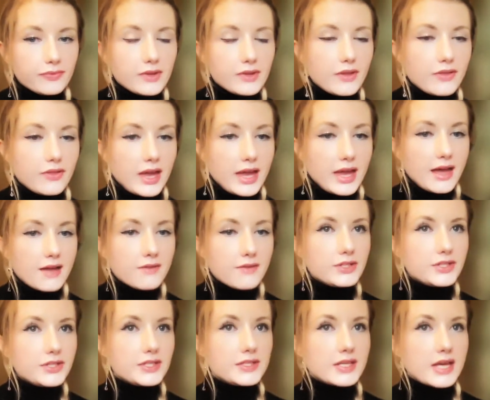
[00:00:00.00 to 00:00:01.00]
They have
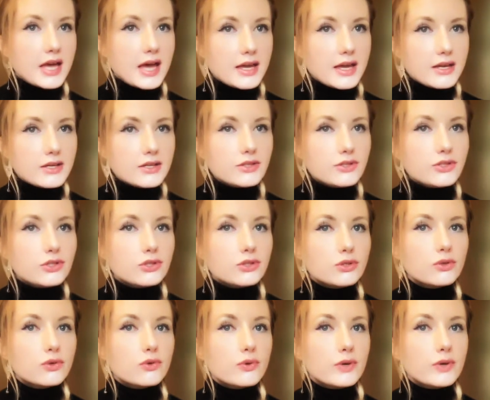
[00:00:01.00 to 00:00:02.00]
a desire
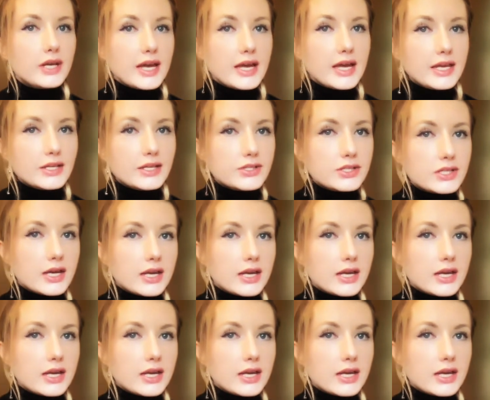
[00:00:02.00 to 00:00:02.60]
to create